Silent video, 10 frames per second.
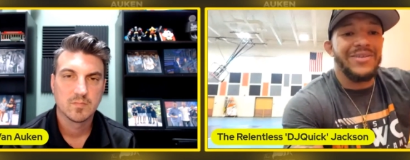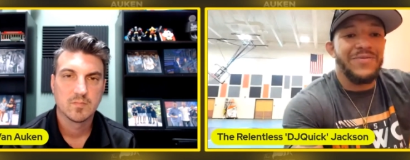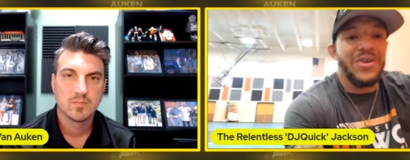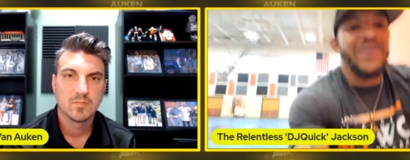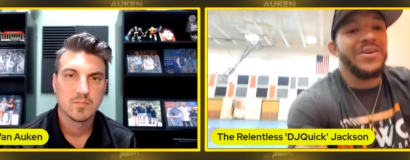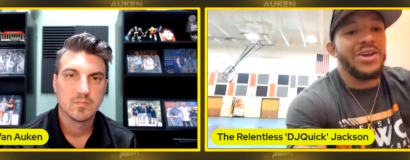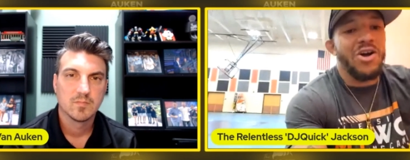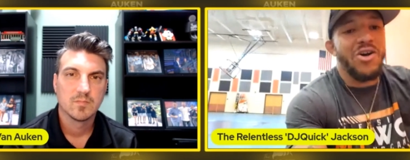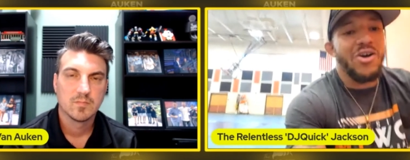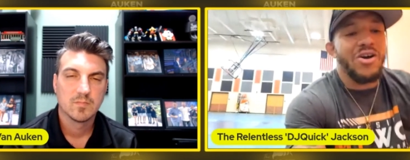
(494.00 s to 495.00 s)
Speaker 1: if, if it
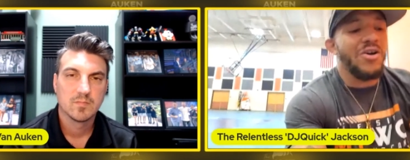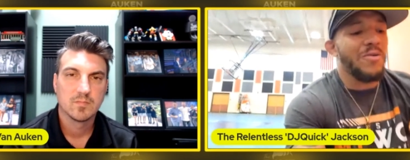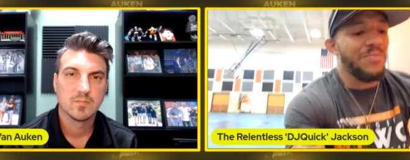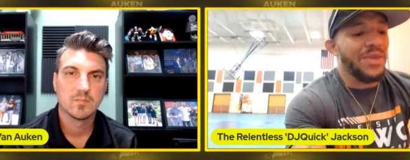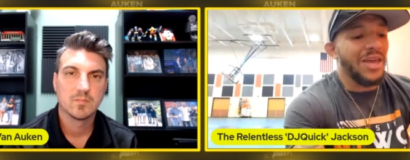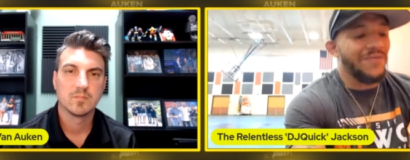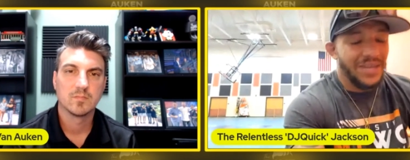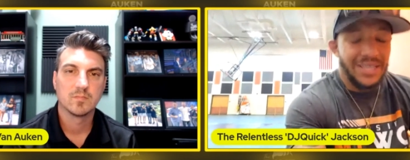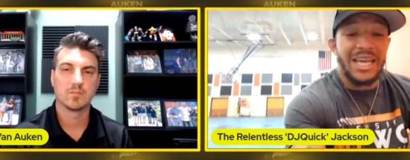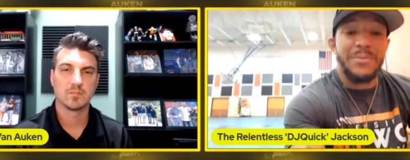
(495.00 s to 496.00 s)
all, if
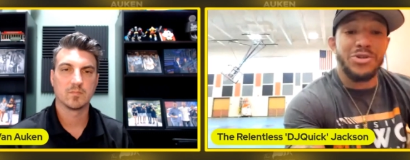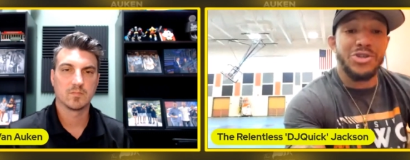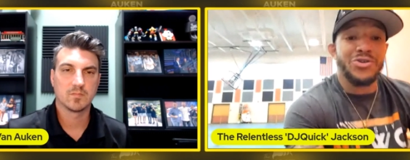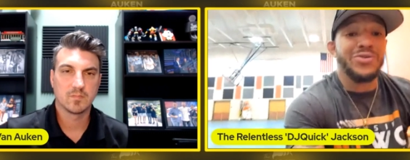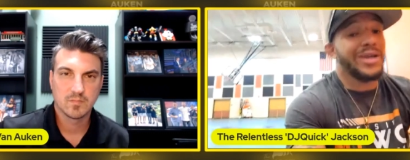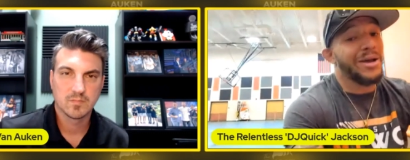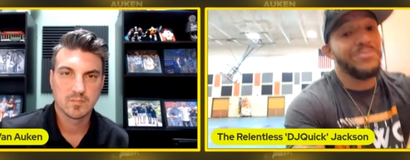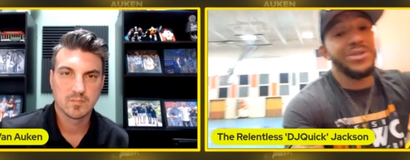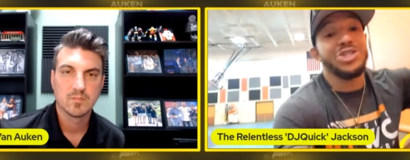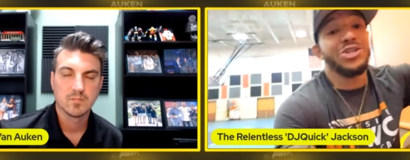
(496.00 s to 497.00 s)
he's able to, yeah,
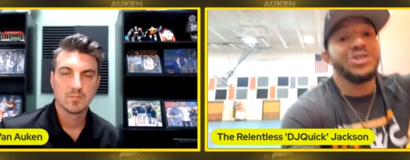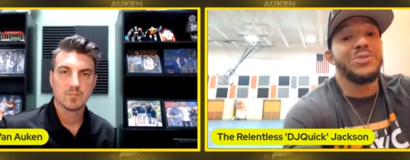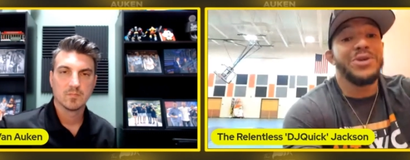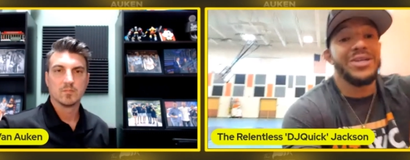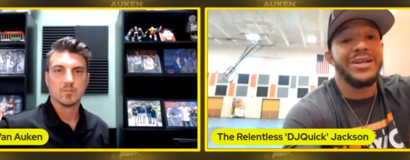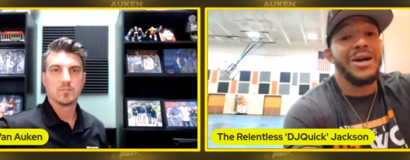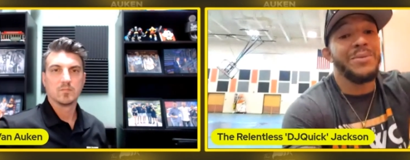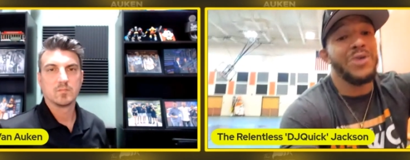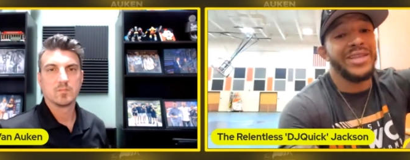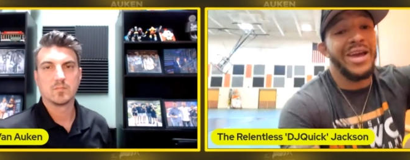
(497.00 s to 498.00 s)
I'm pretty sure he'll be able to come
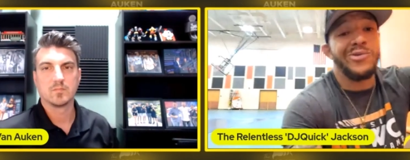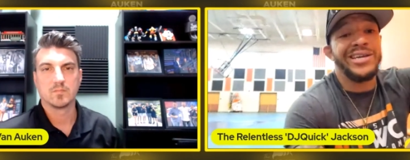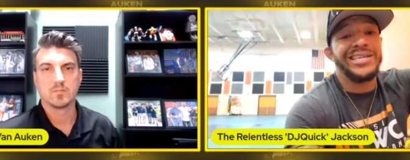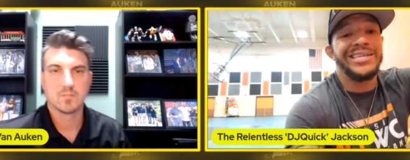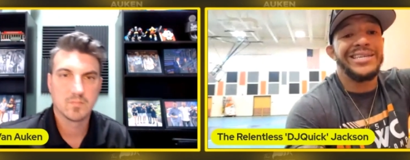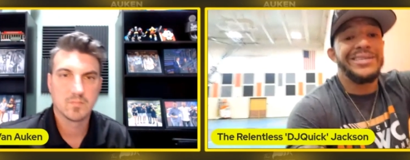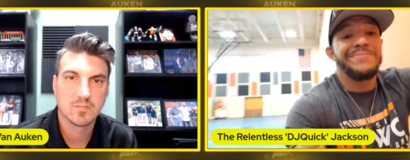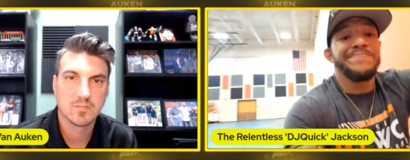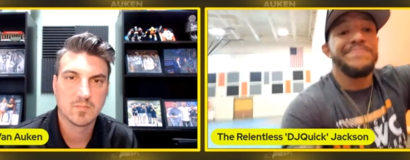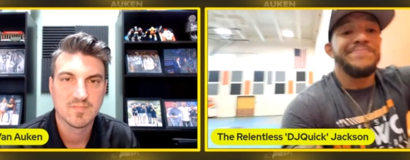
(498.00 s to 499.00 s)
out with that win.
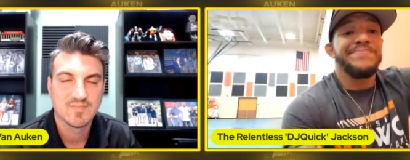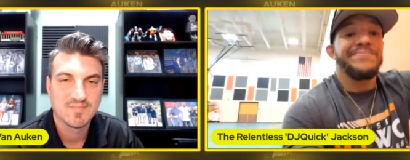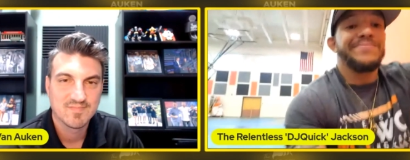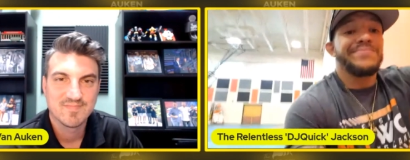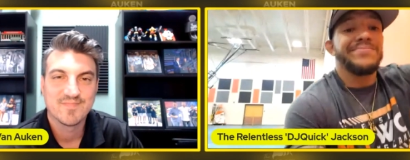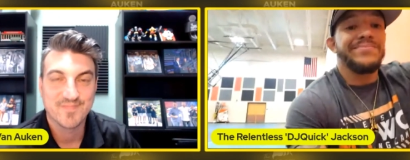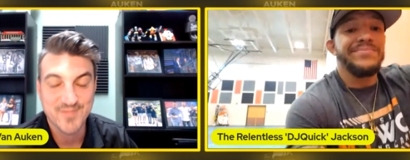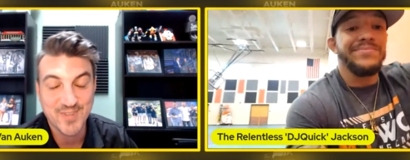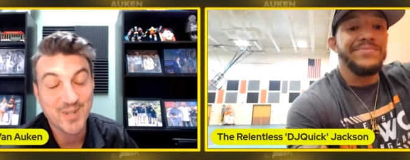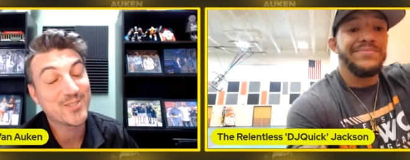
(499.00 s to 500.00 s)

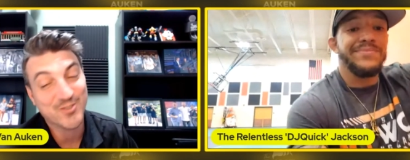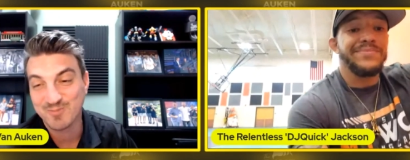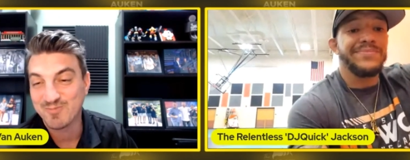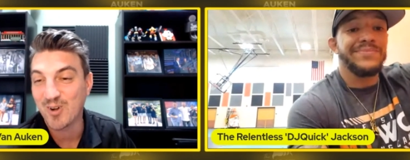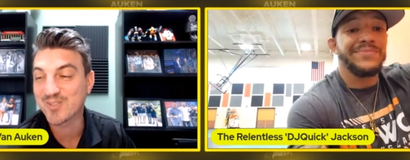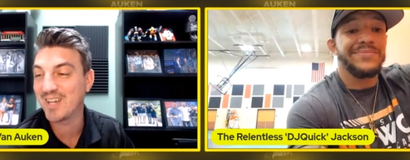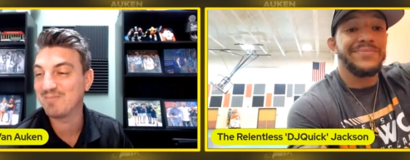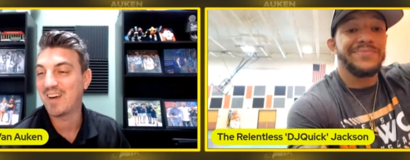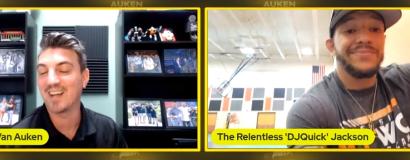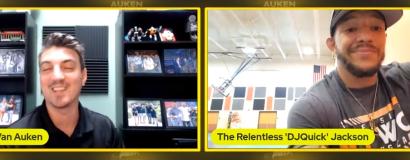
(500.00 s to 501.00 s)
Very
Speaker 2: true.
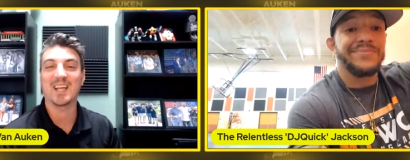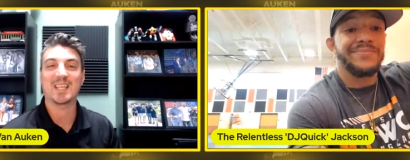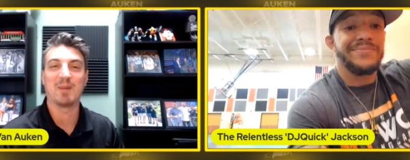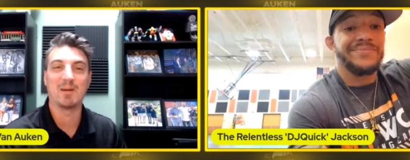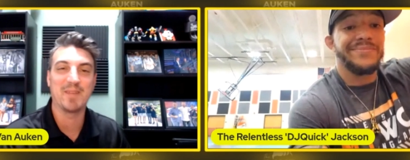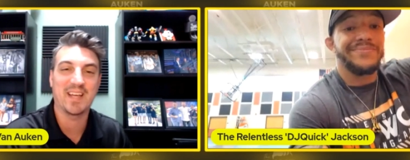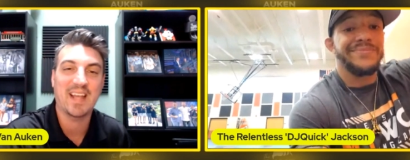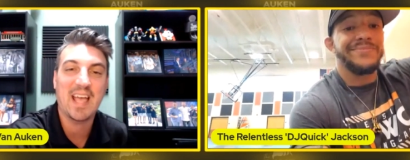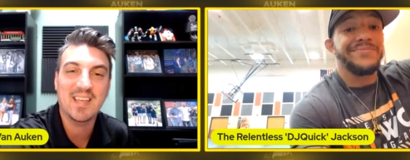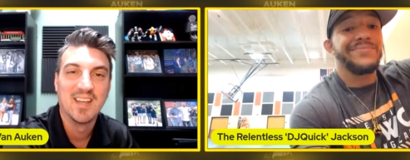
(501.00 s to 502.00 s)
Okay. I like it, my
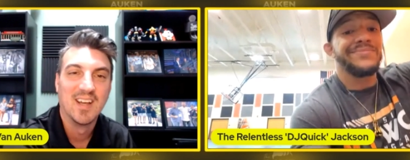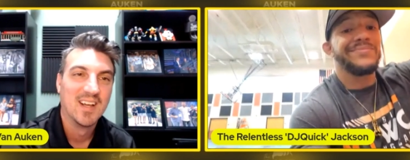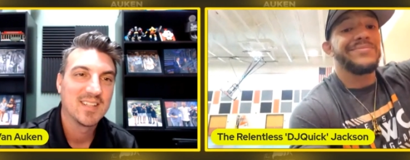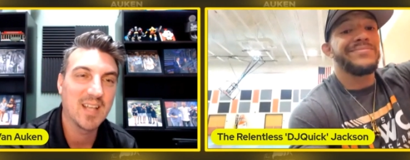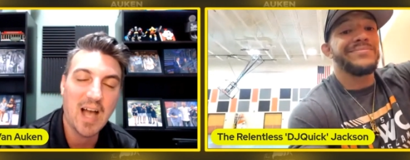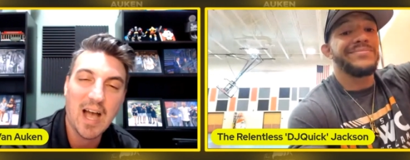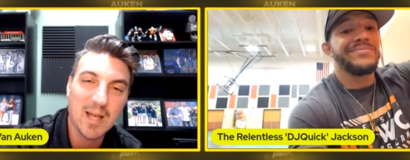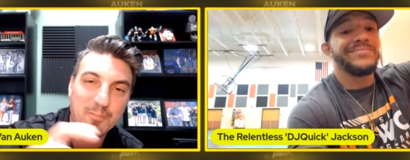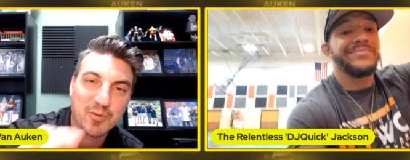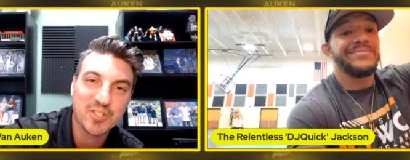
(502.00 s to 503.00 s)
man. Hey,
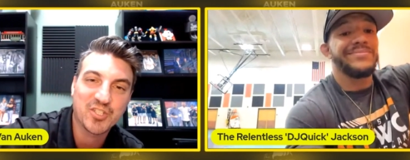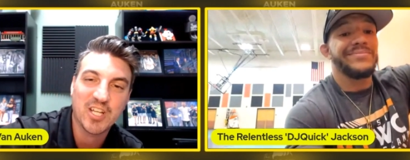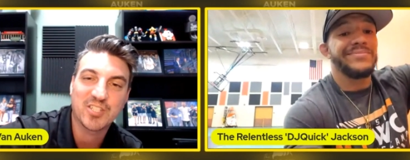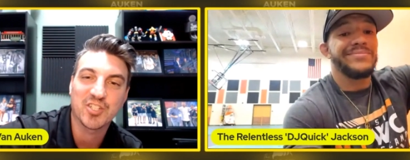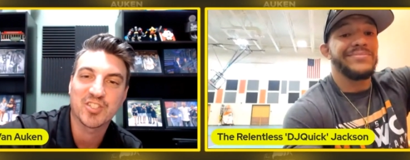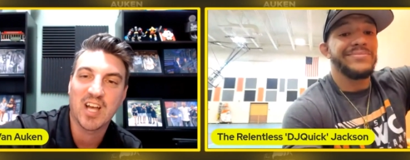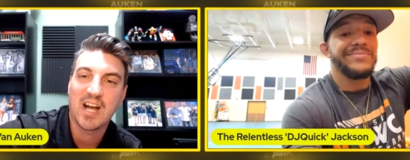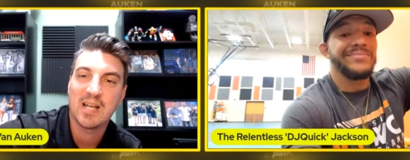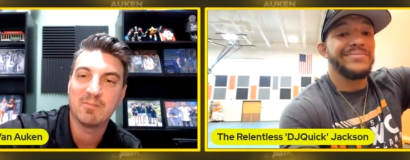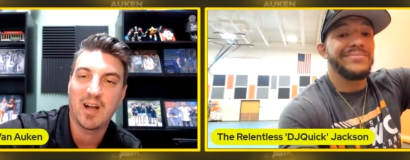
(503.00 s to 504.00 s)
I appreciate your
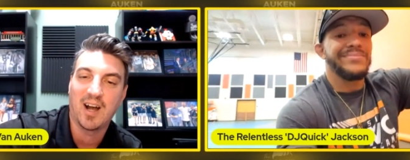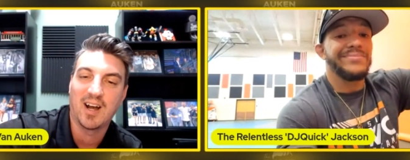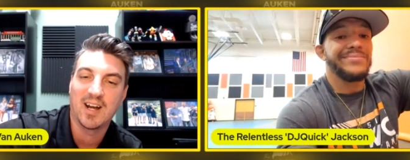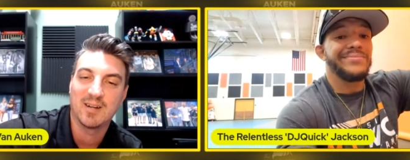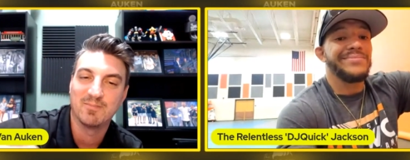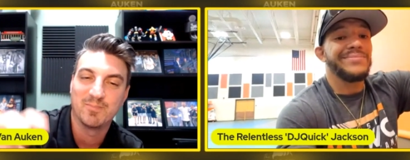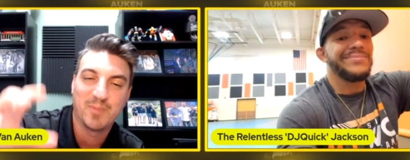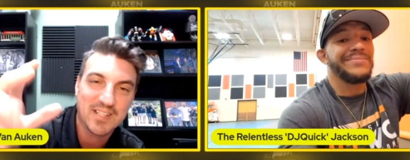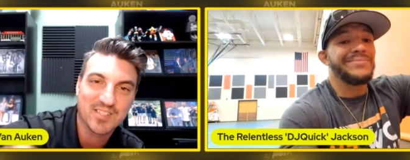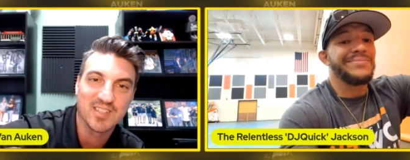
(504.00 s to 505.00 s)
time. Um,
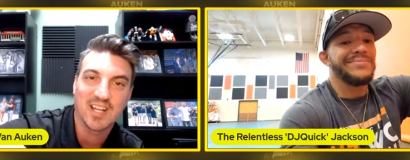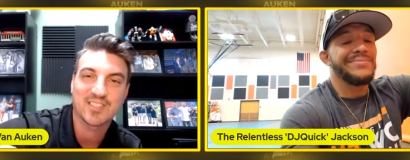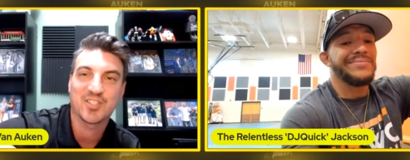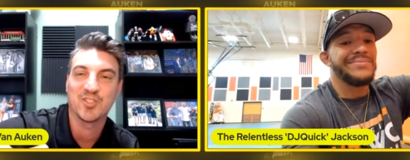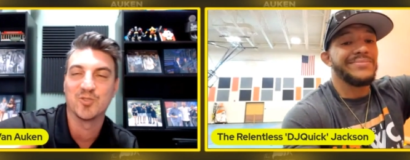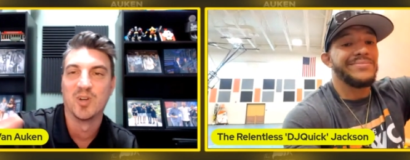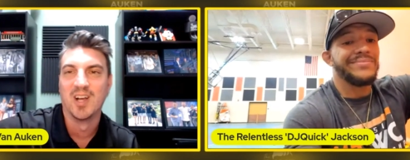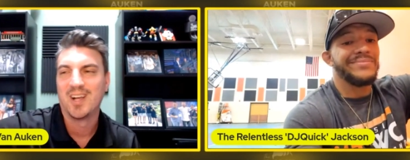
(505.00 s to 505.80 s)
best of luck to you.